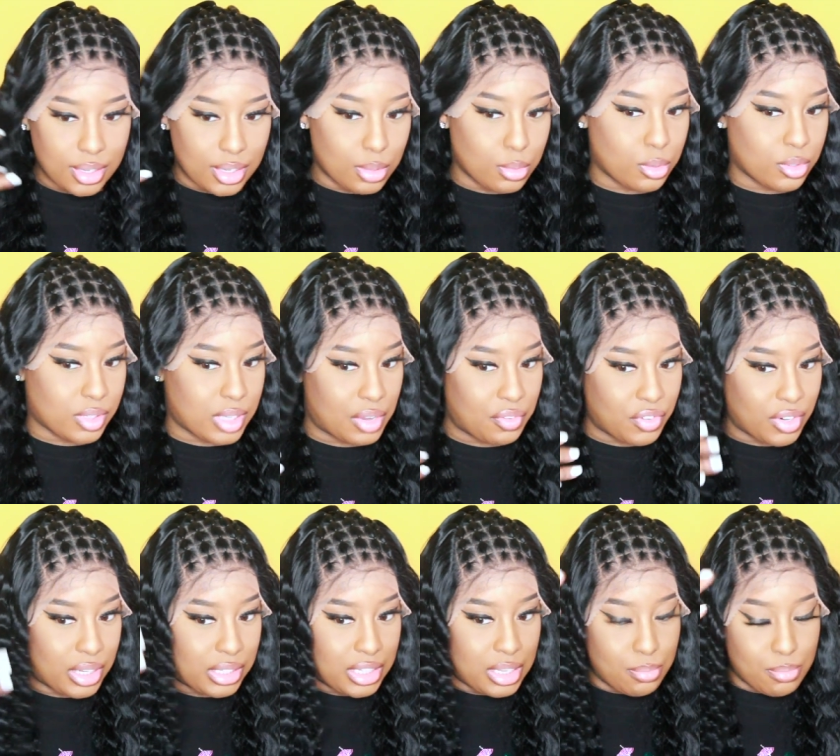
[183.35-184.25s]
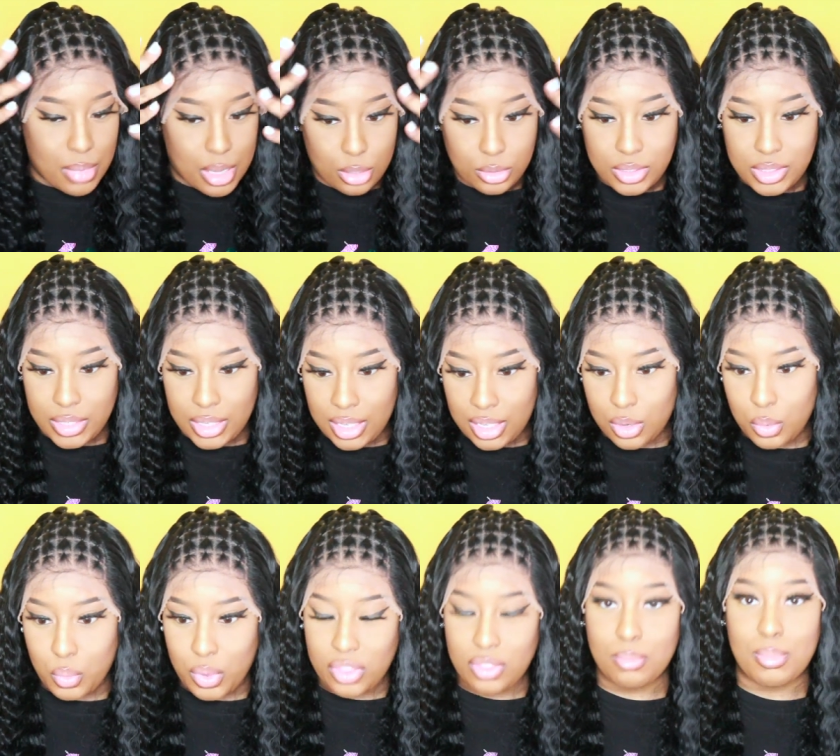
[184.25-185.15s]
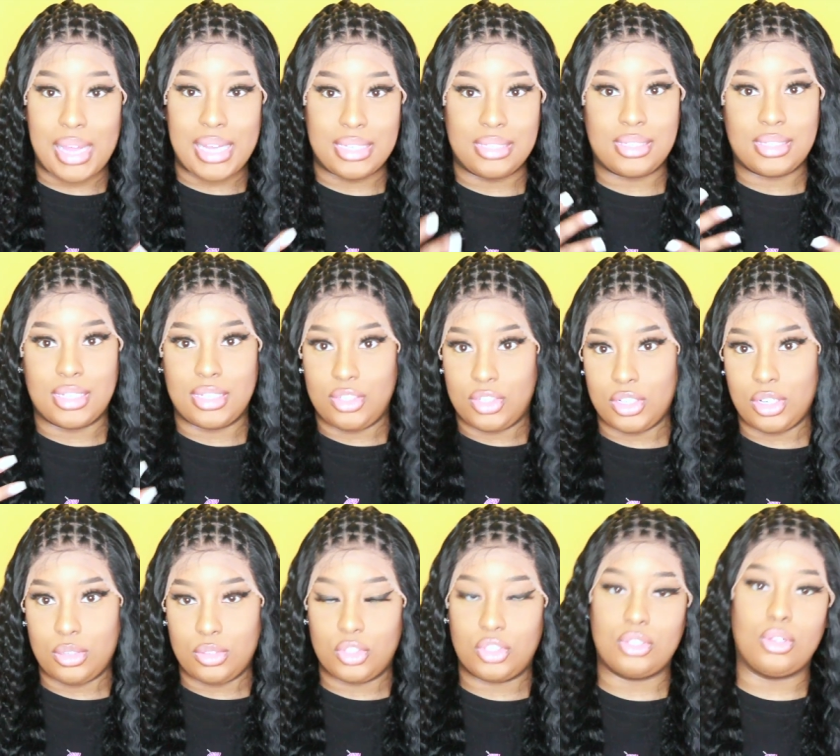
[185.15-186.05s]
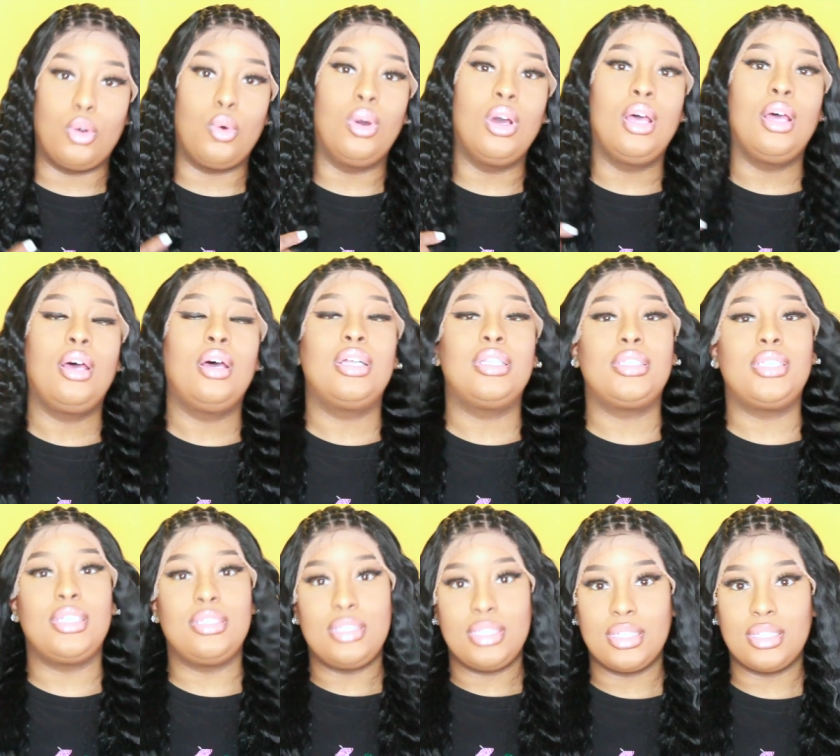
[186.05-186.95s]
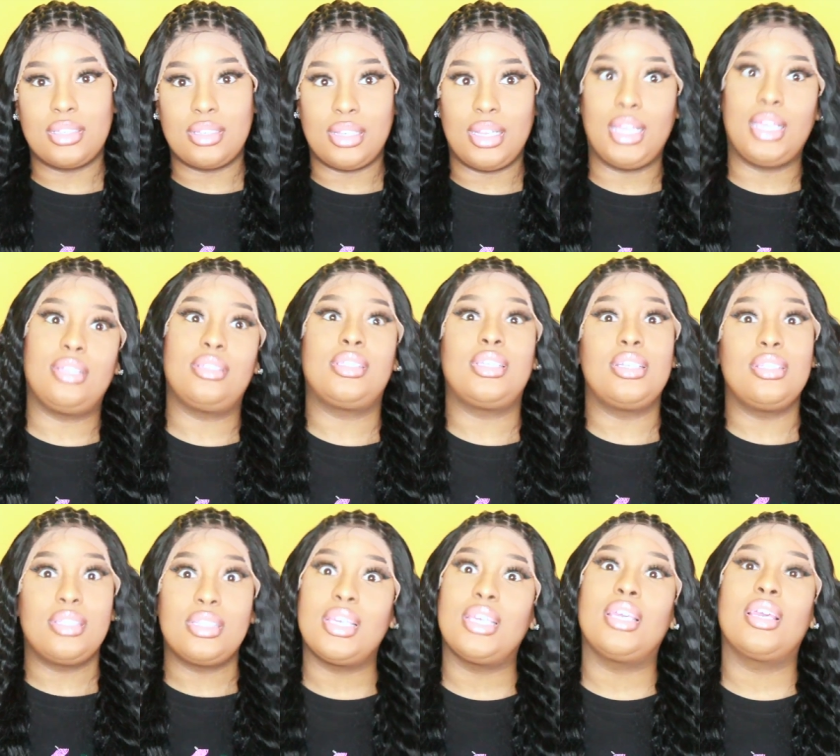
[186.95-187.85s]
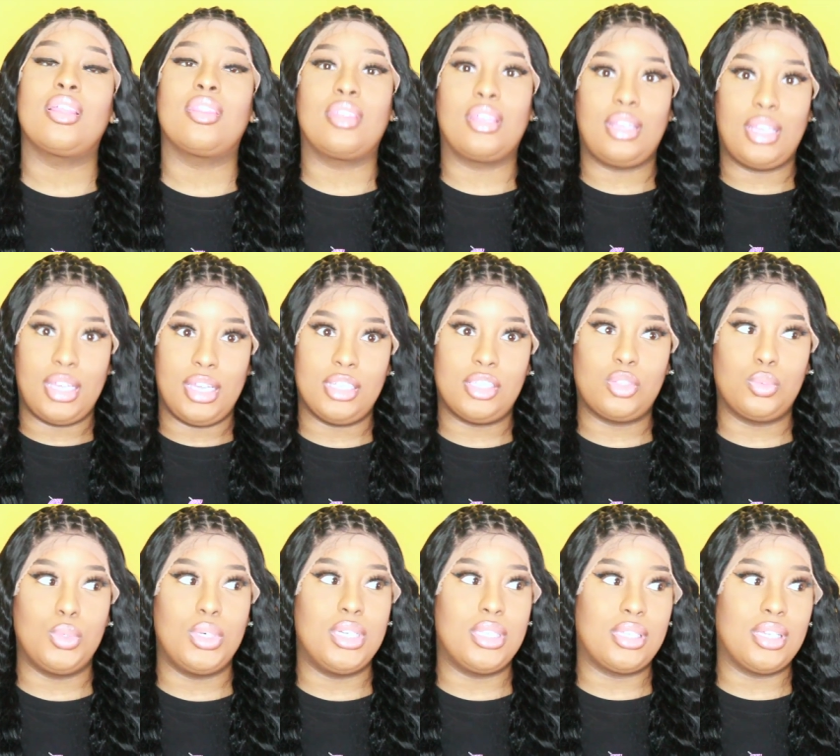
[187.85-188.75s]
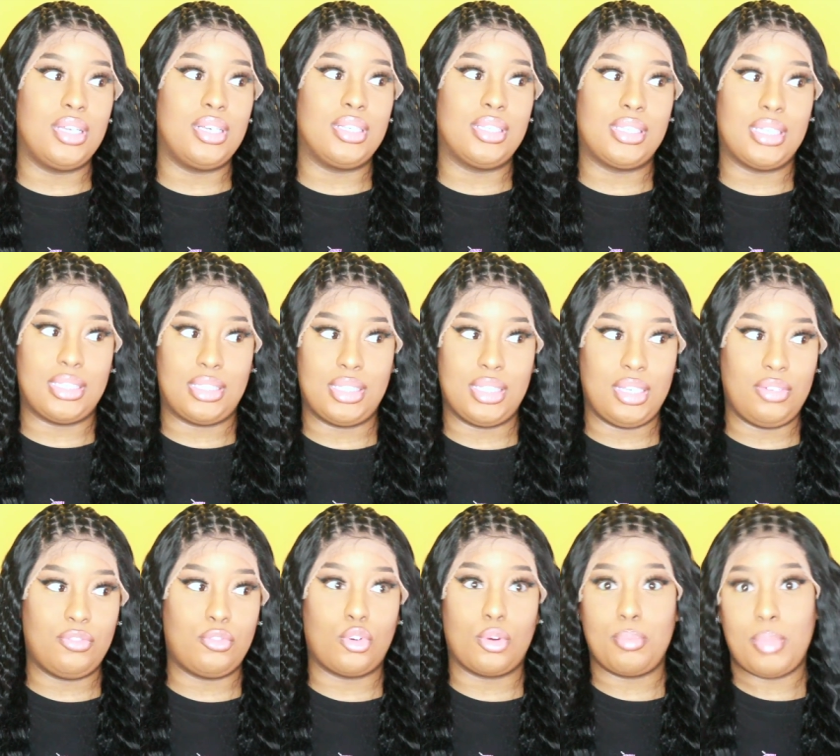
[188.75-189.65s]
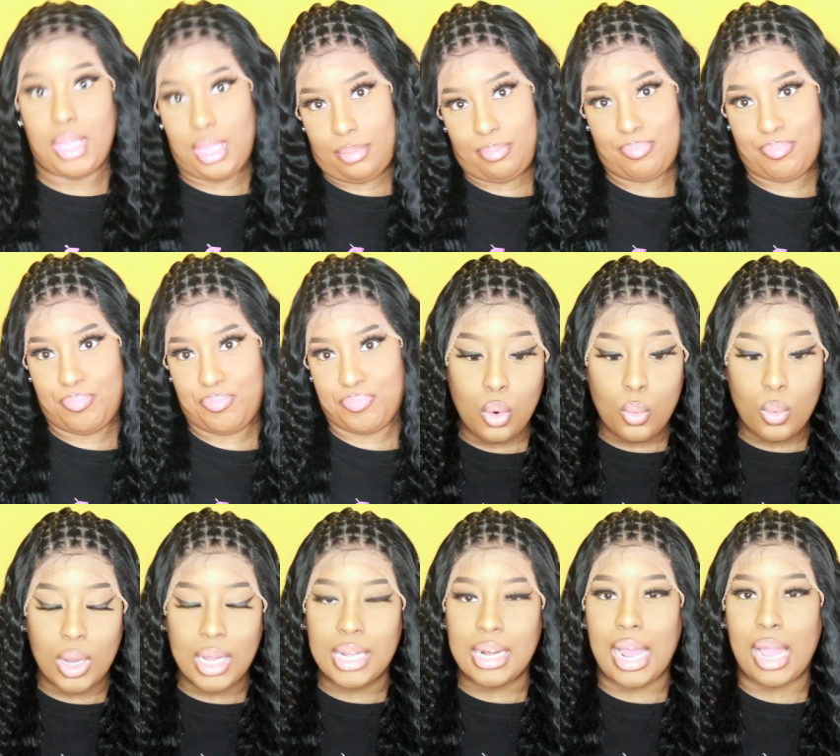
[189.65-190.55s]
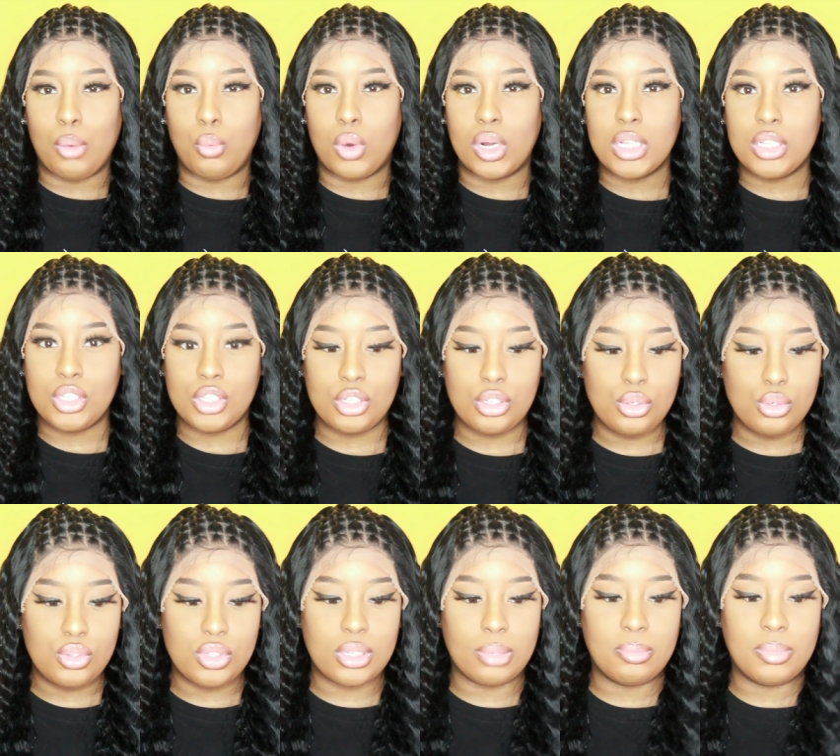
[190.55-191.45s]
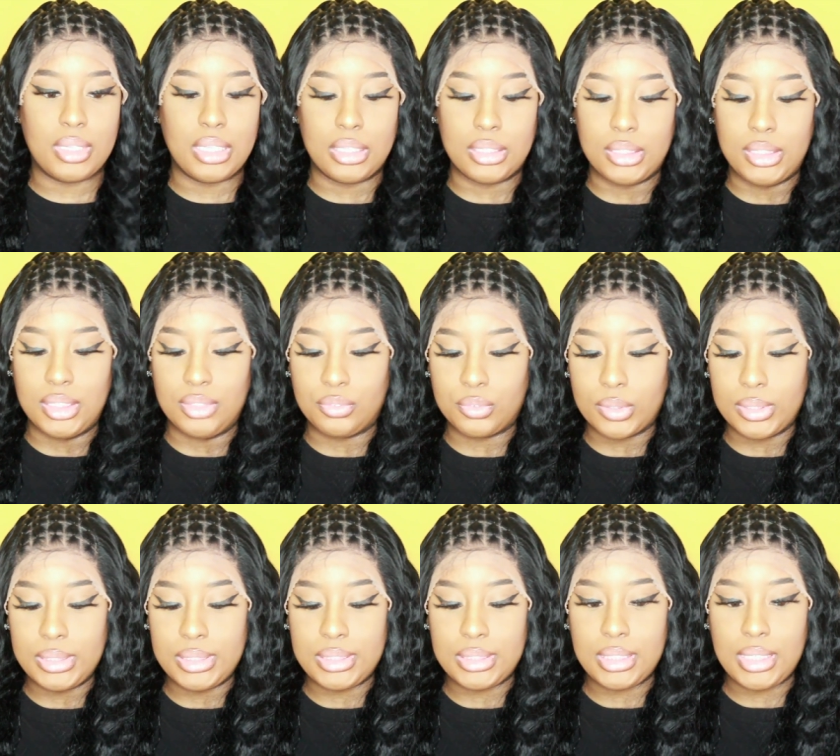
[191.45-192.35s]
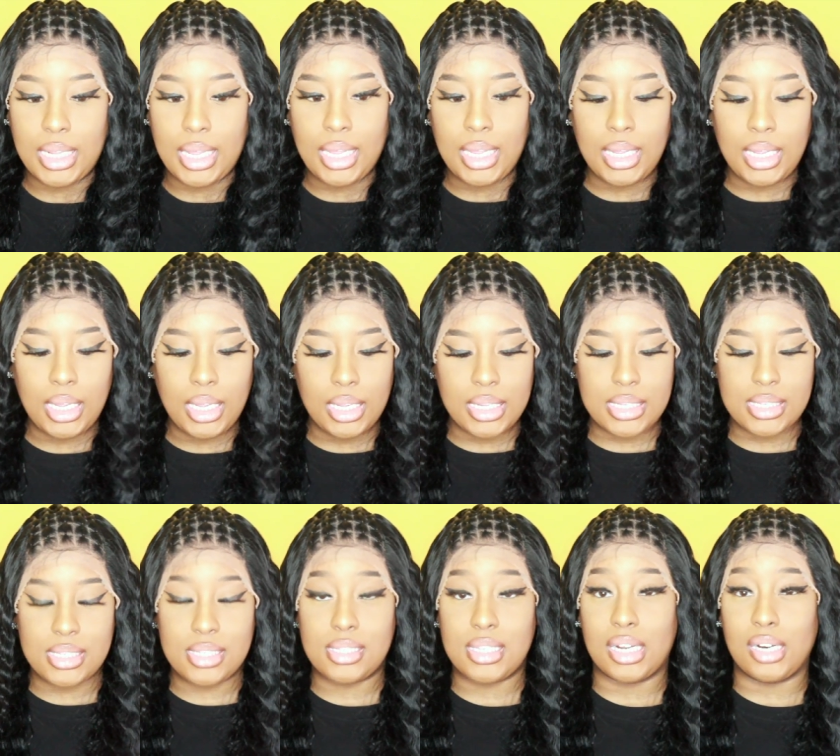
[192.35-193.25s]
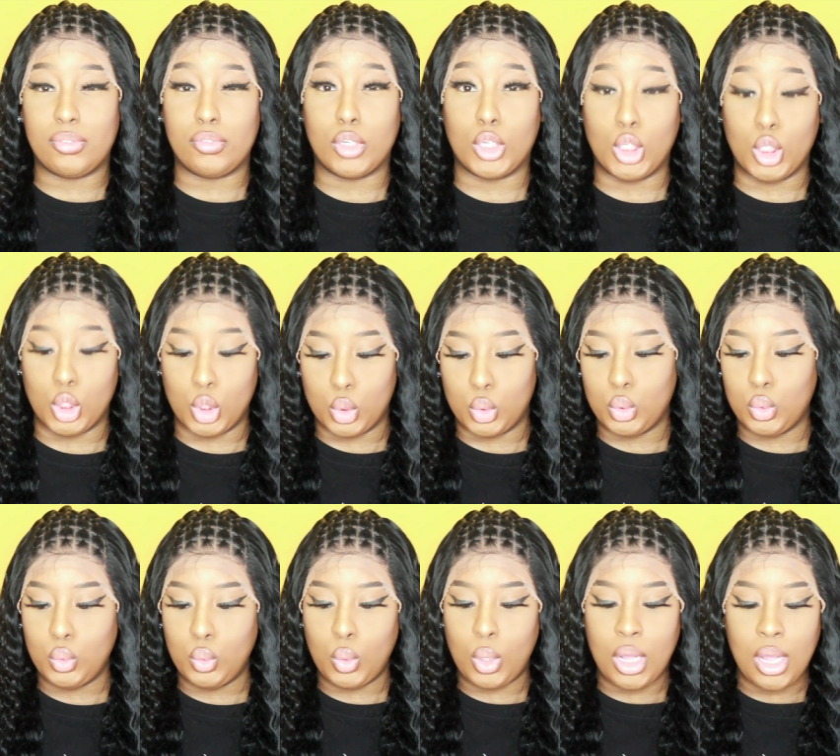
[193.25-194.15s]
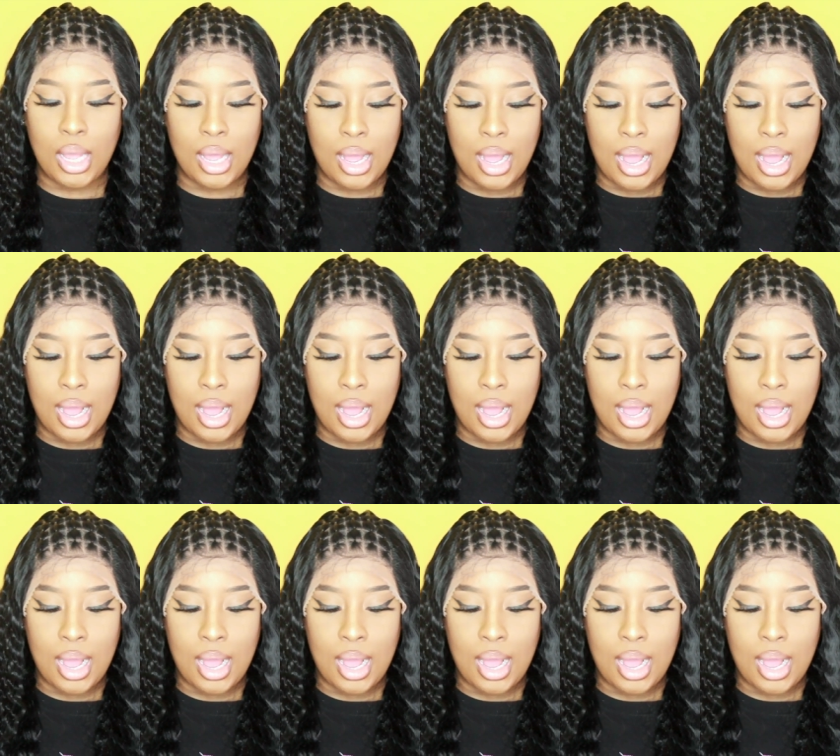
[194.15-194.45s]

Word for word: it will definitely melt in with my skin tone. So tinting the, tinting the lace was a necessity for me. You know what, I wanted to use something different today instead of glue.